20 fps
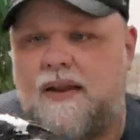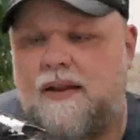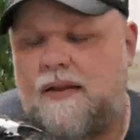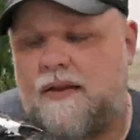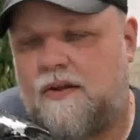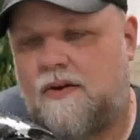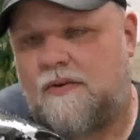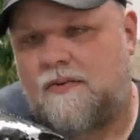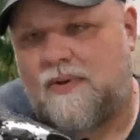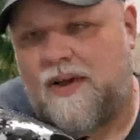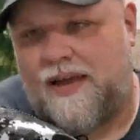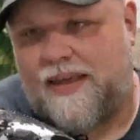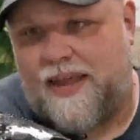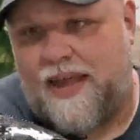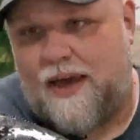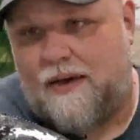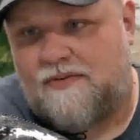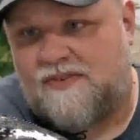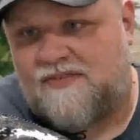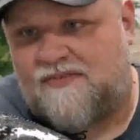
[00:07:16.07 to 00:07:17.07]
But no,
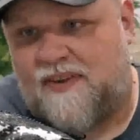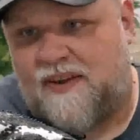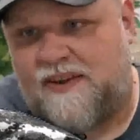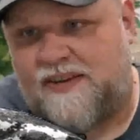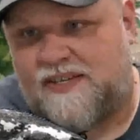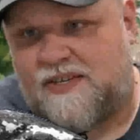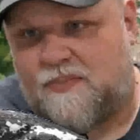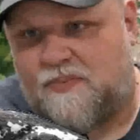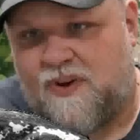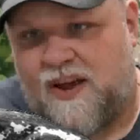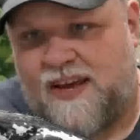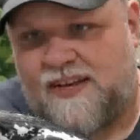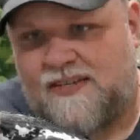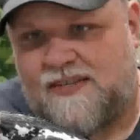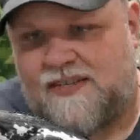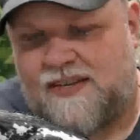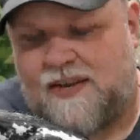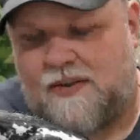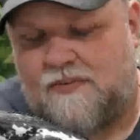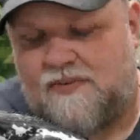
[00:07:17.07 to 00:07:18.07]
yeah, I was very
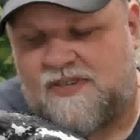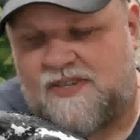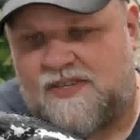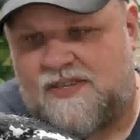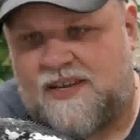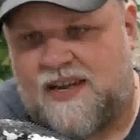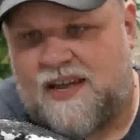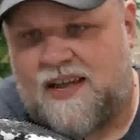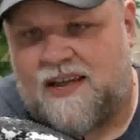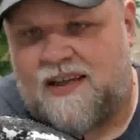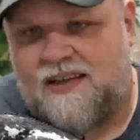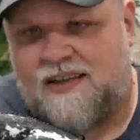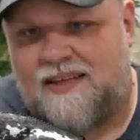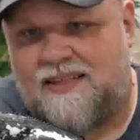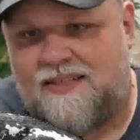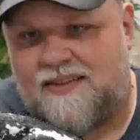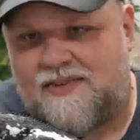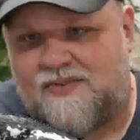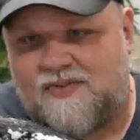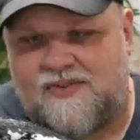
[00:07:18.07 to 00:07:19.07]
surprised. He was,
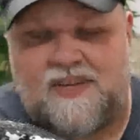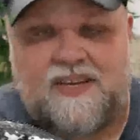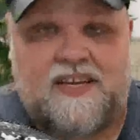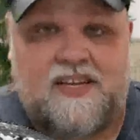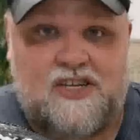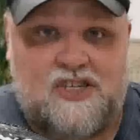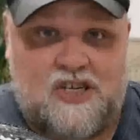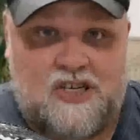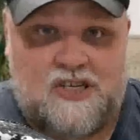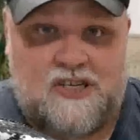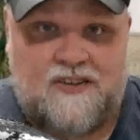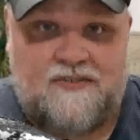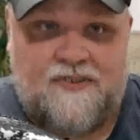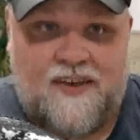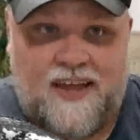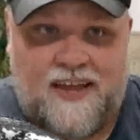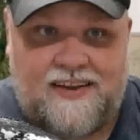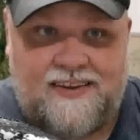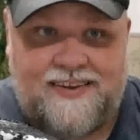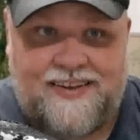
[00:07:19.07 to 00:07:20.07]
this was a Kijiji
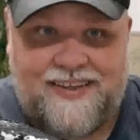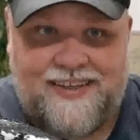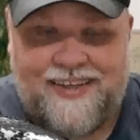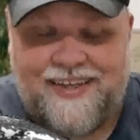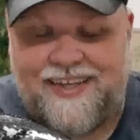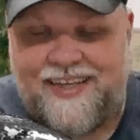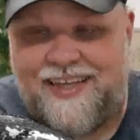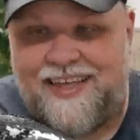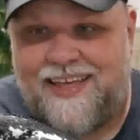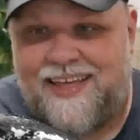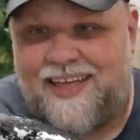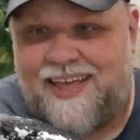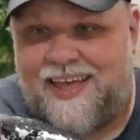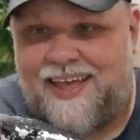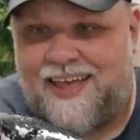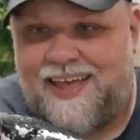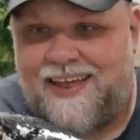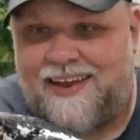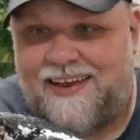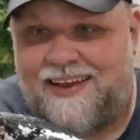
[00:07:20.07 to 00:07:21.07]
find.
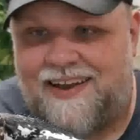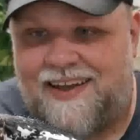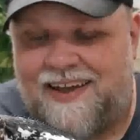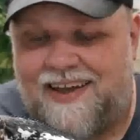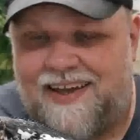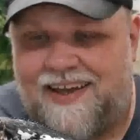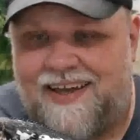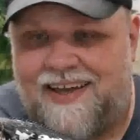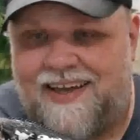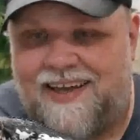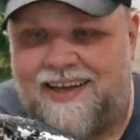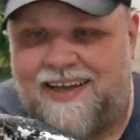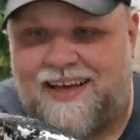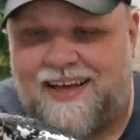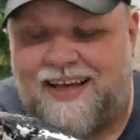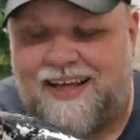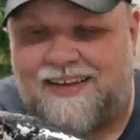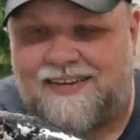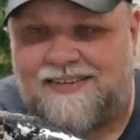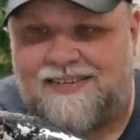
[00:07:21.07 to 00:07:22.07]
And
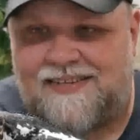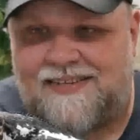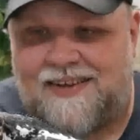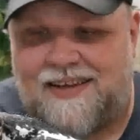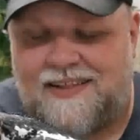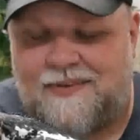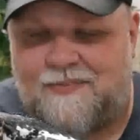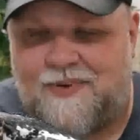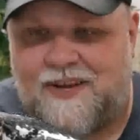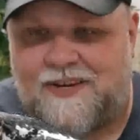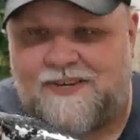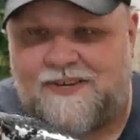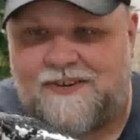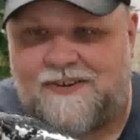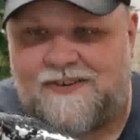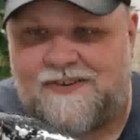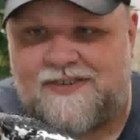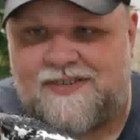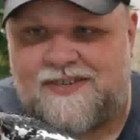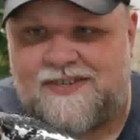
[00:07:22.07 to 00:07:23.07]
I saw the
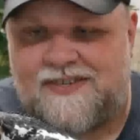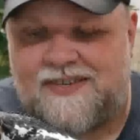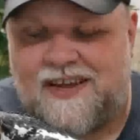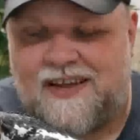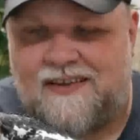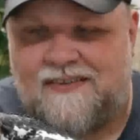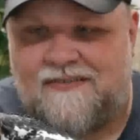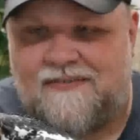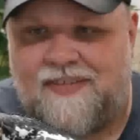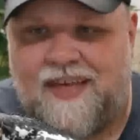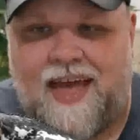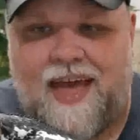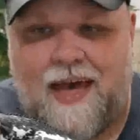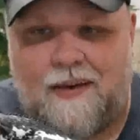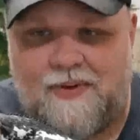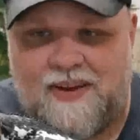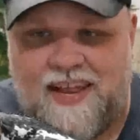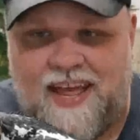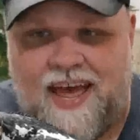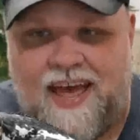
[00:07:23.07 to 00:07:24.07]
pictures of the
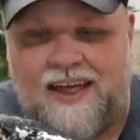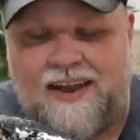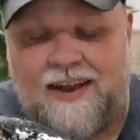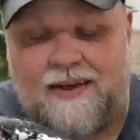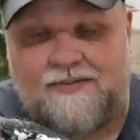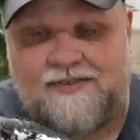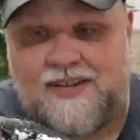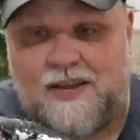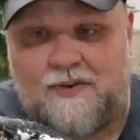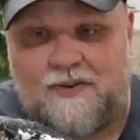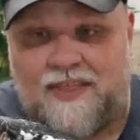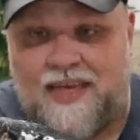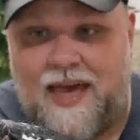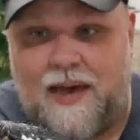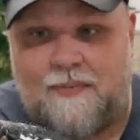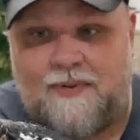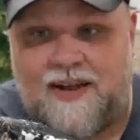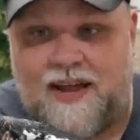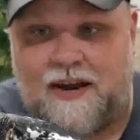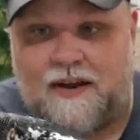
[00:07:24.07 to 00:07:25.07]
habitat, and I was like, well,
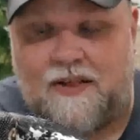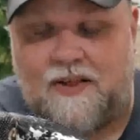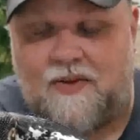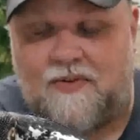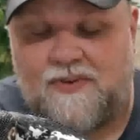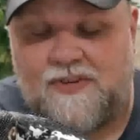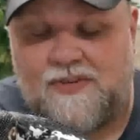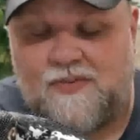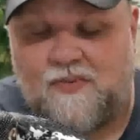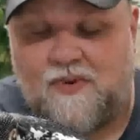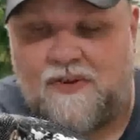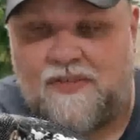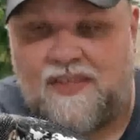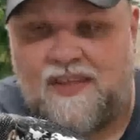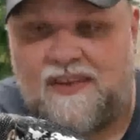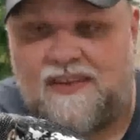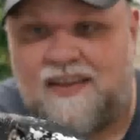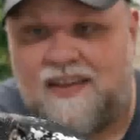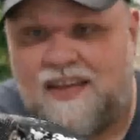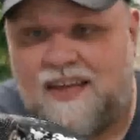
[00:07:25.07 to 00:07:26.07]
the habitat alone is
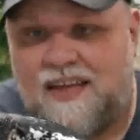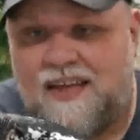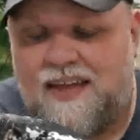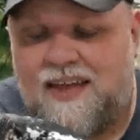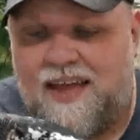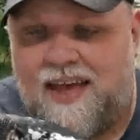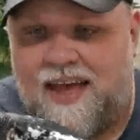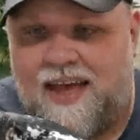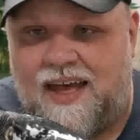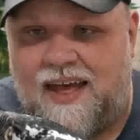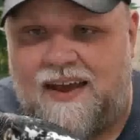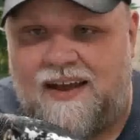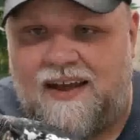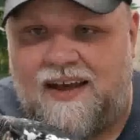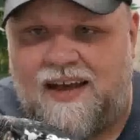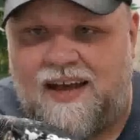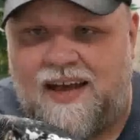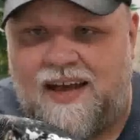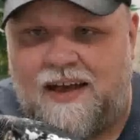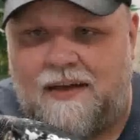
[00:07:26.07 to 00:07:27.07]
worth it.
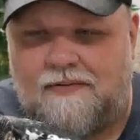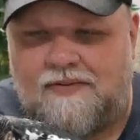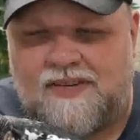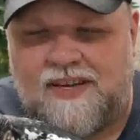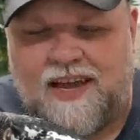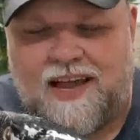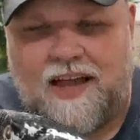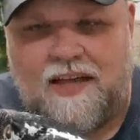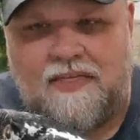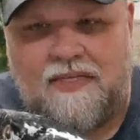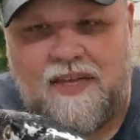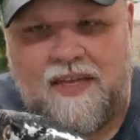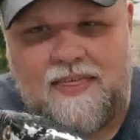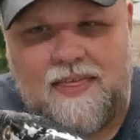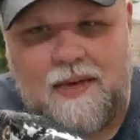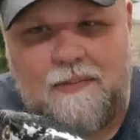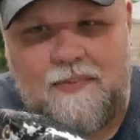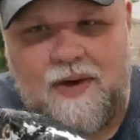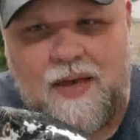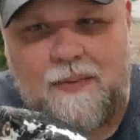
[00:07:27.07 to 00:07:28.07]
And I was like, I
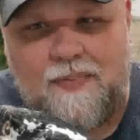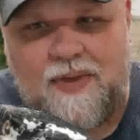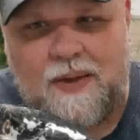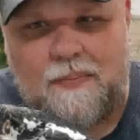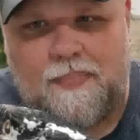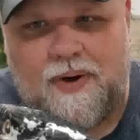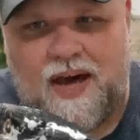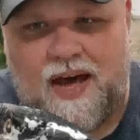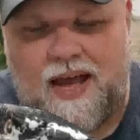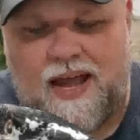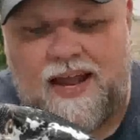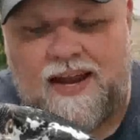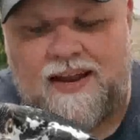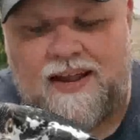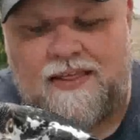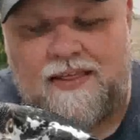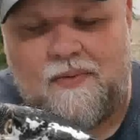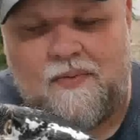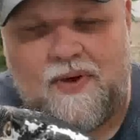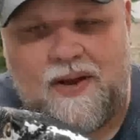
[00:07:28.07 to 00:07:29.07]
think that might be a
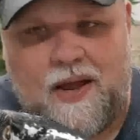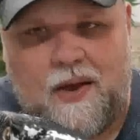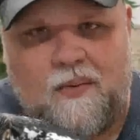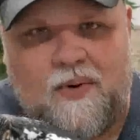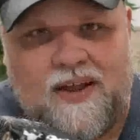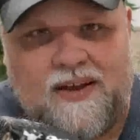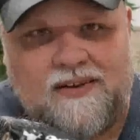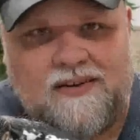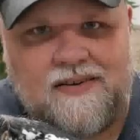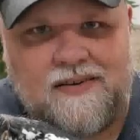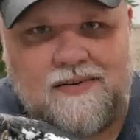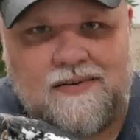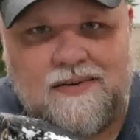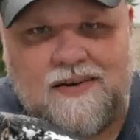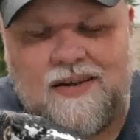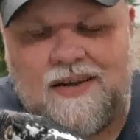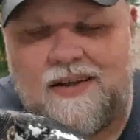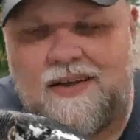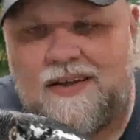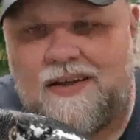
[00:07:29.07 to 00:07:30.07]
pied. And then when I went
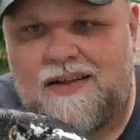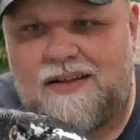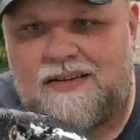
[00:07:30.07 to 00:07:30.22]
